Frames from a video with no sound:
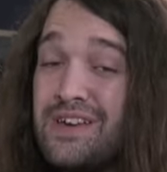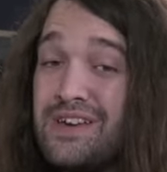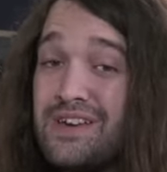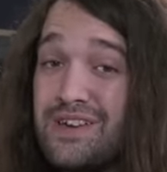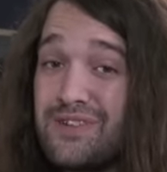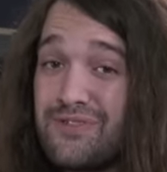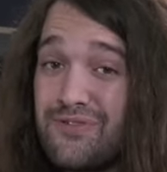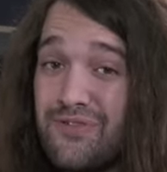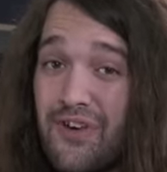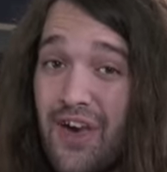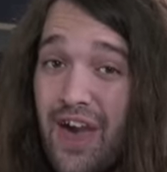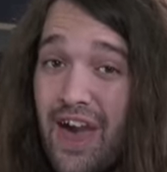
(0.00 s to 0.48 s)

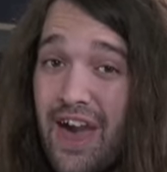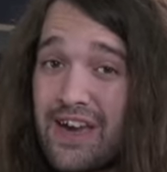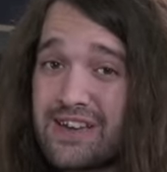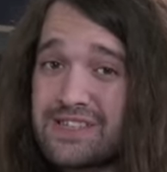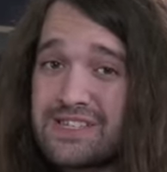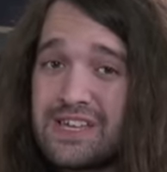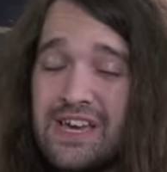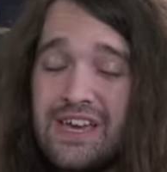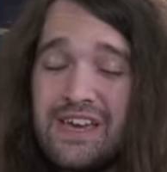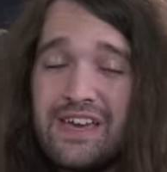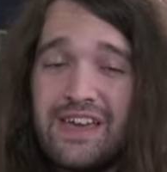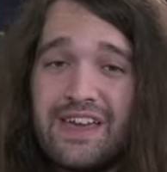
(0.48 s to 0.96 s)
In
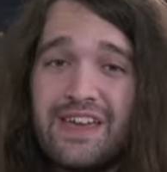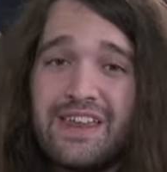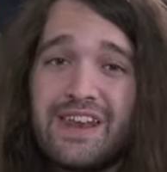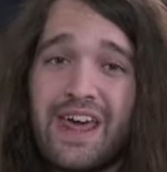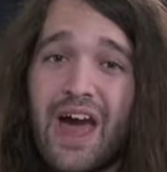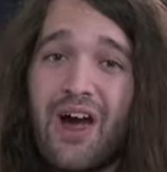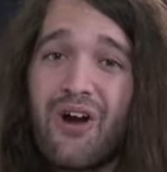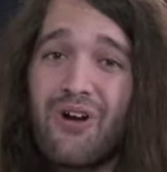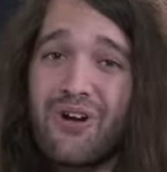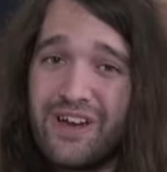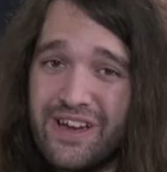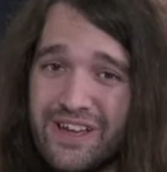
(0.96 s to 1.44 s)
fact, in
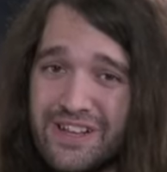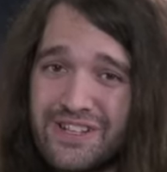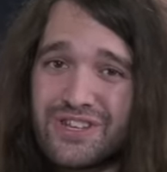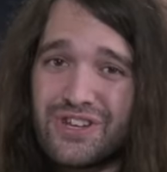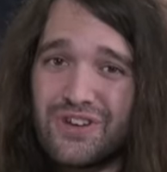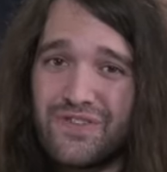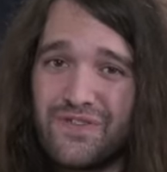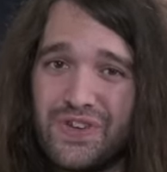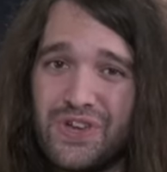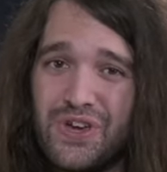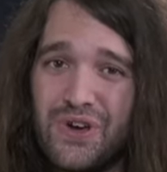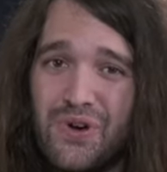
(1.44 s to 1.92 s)
our
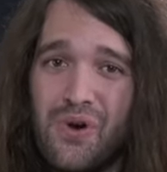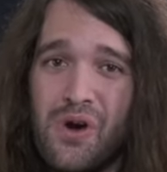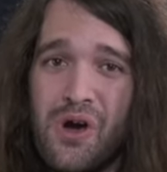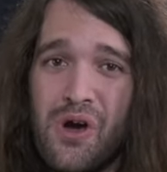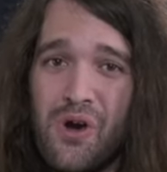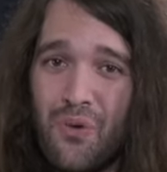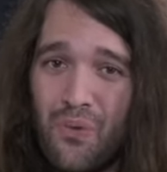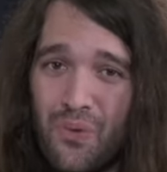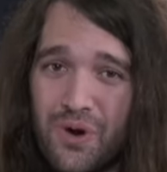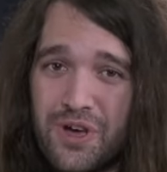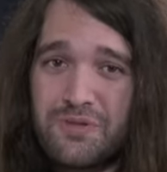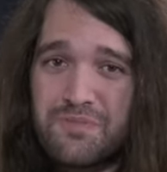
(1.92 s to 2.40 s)
interview
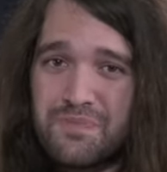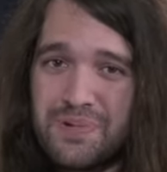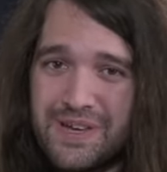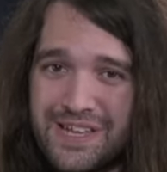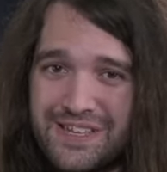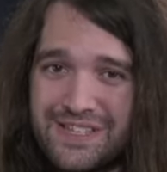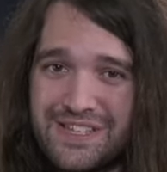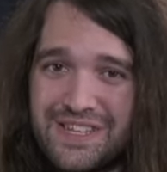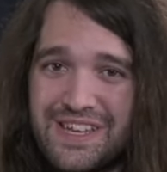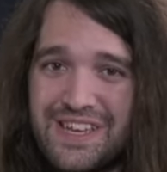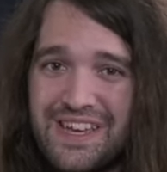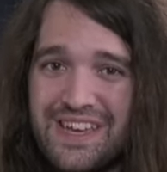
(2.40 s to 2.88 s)
with
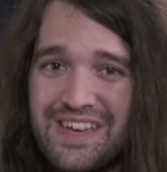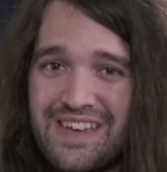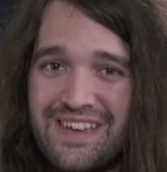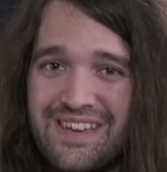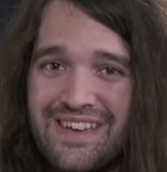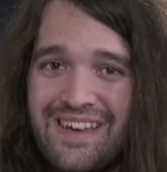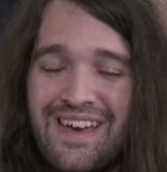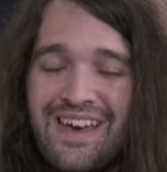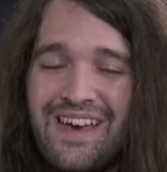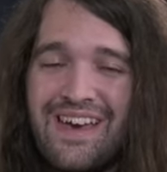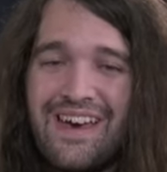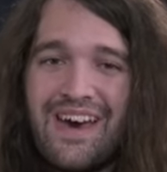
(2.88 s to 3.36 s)

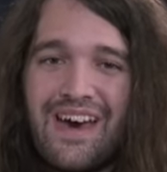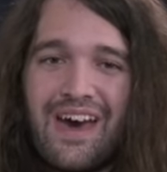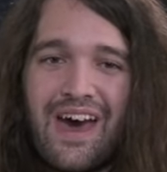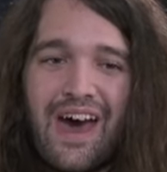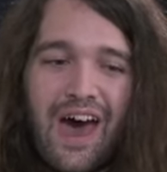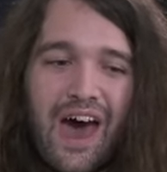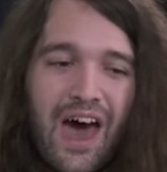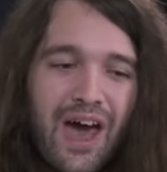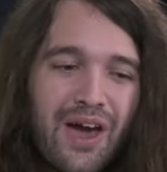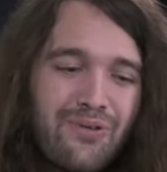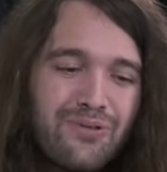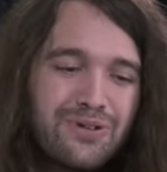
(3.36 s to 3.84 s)
PT,
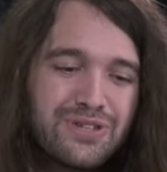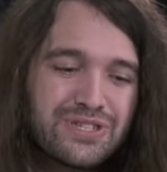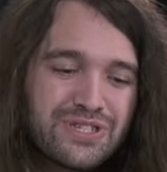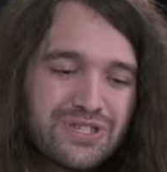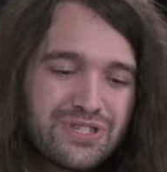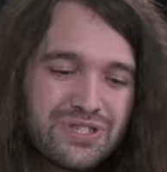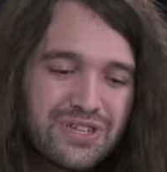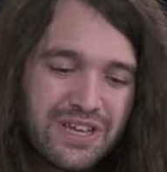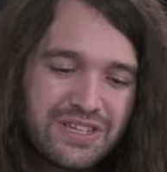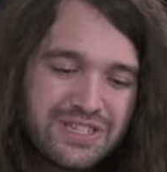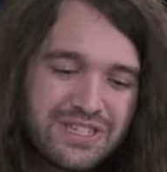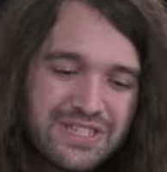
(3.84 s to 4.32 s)
I was
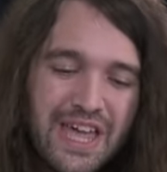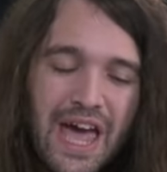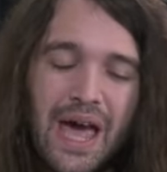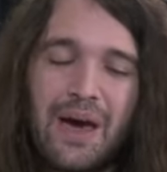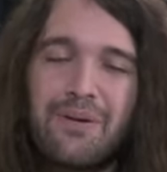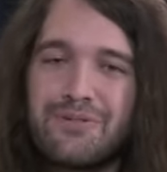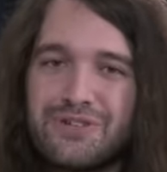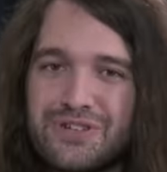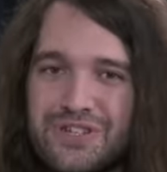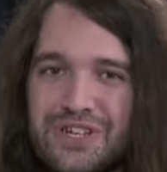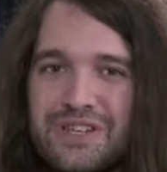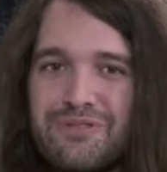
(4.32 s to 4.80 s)

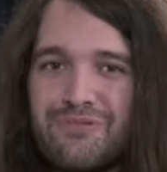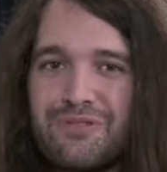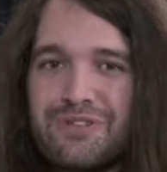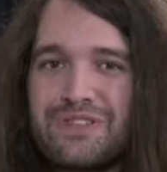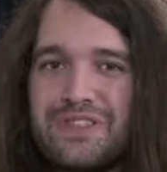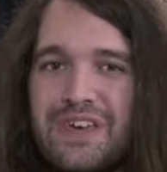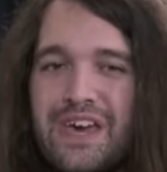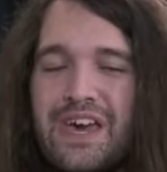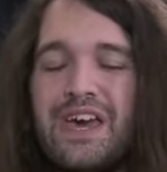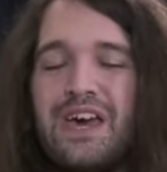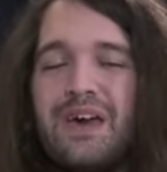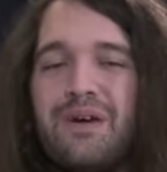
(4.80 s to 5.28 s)
establishing with
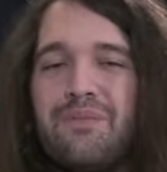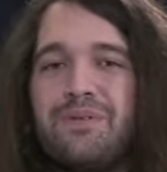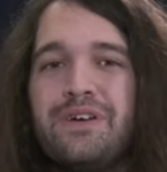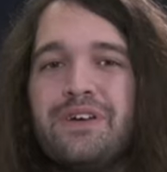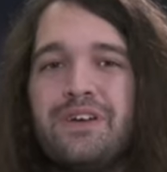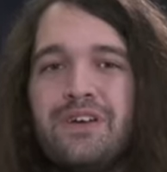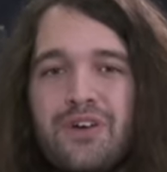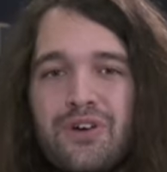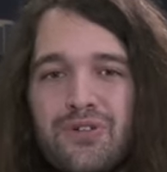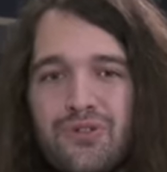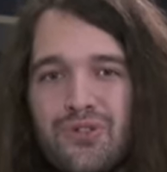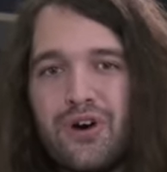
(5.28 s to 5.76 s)
them,
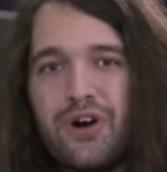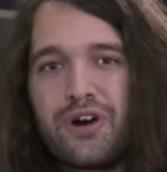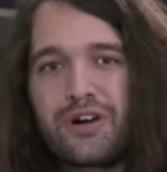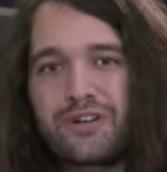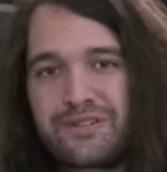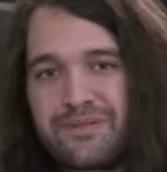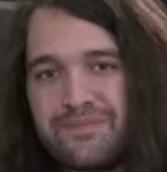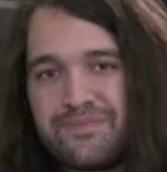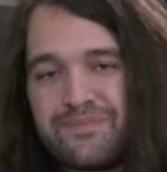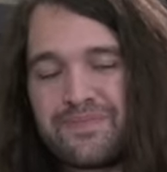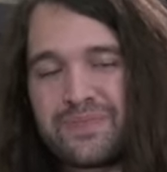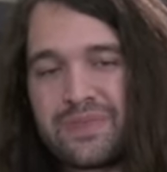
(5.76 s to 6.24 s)

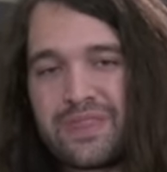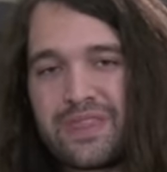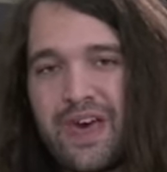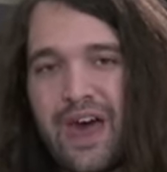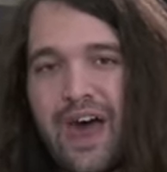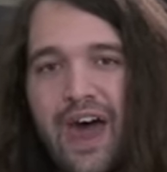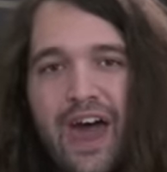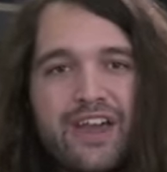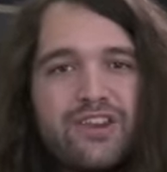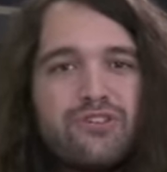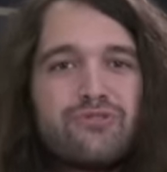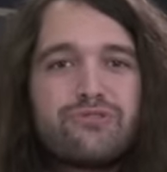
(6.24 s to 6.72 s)
look,
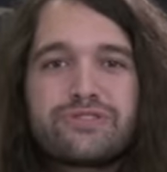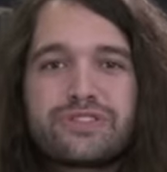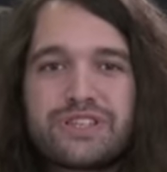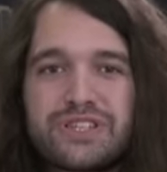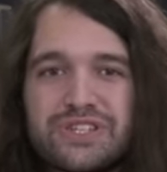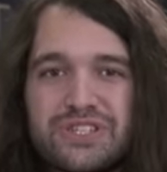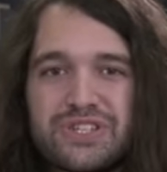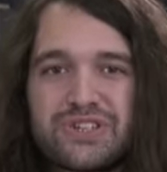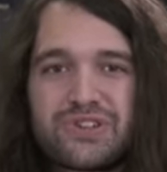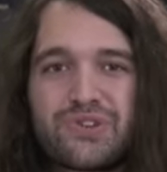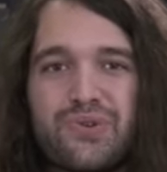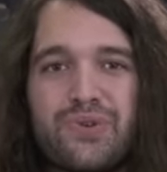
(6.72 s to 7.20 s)
I don't
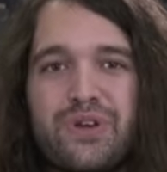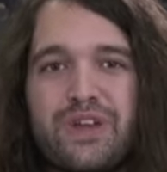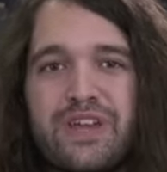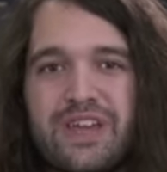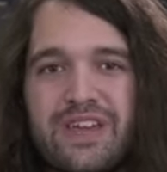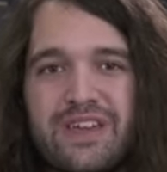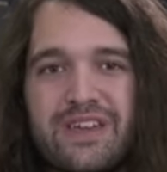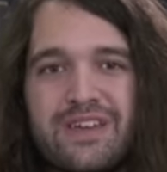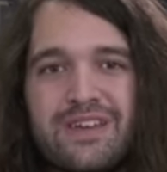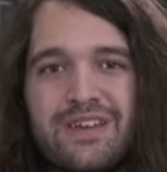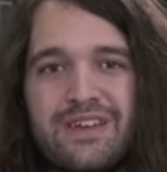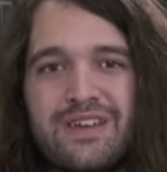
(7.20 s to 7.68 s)

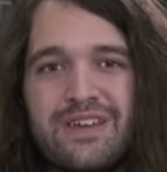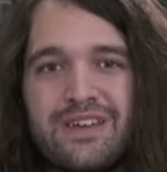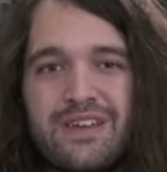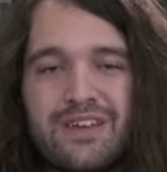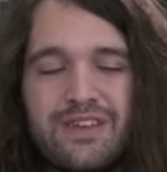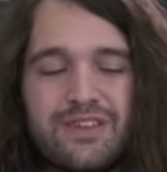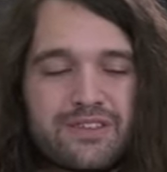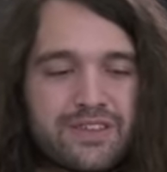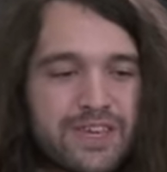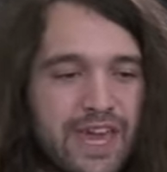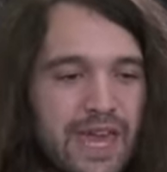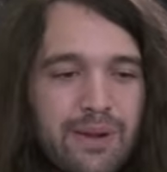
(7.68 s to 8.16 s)
disagree,
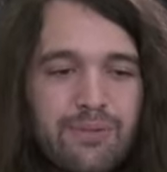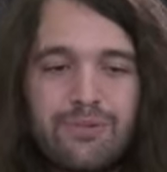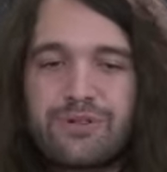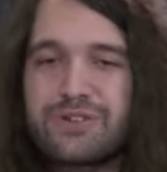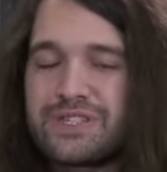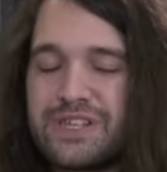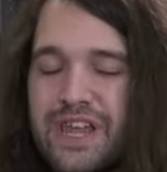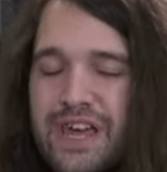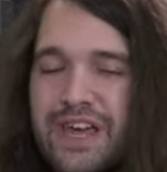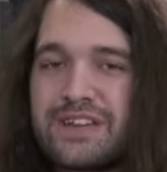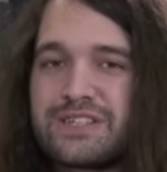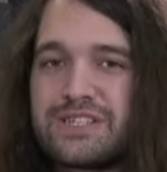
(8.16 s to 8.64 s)

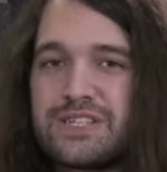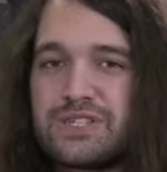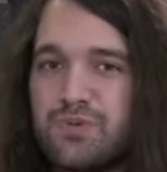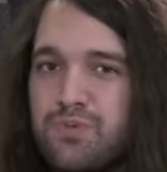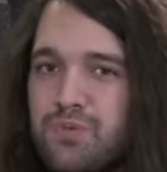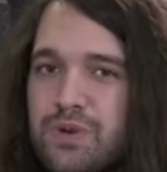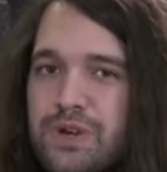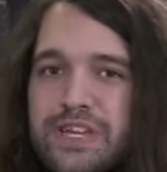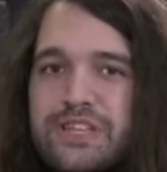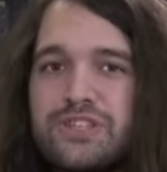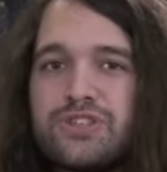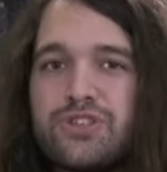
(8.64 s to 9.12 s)
Gamers Nexus,
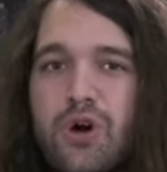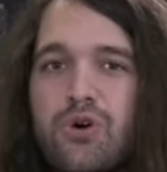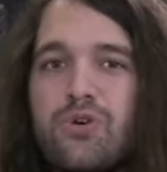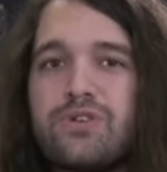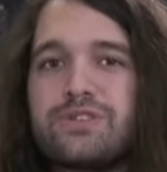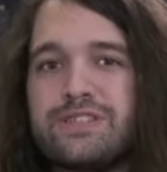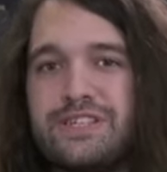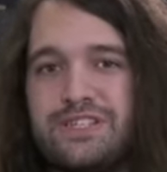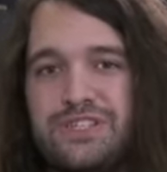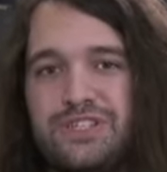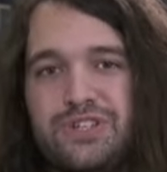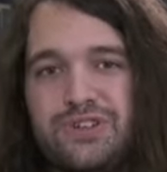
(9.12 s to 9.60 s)
we
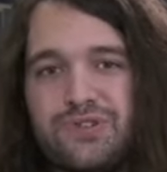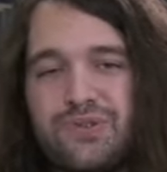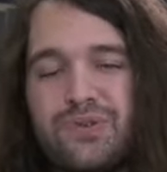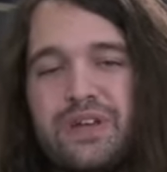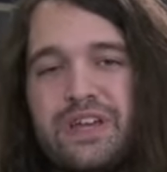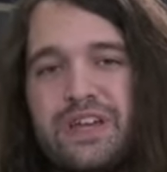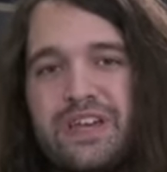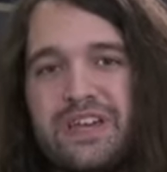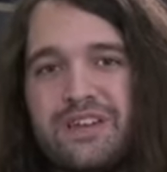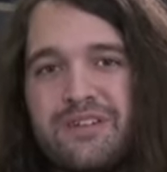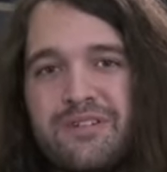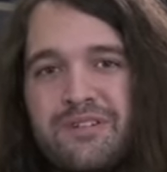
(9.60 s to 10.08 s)
don't
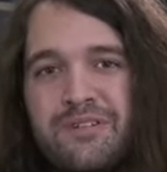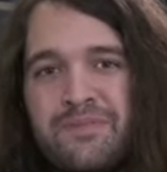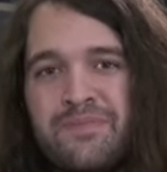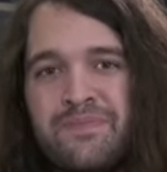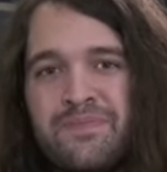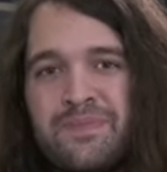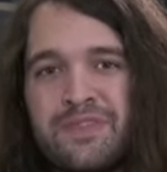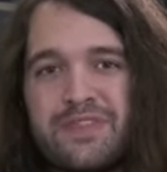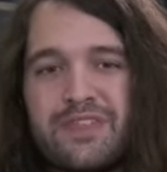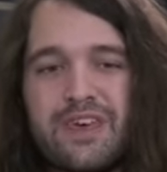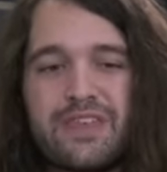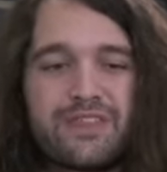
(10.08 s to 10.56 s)
disagree
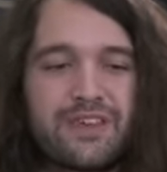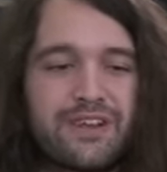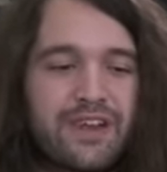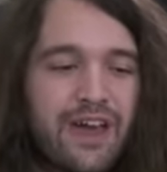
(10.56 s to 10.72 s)
that the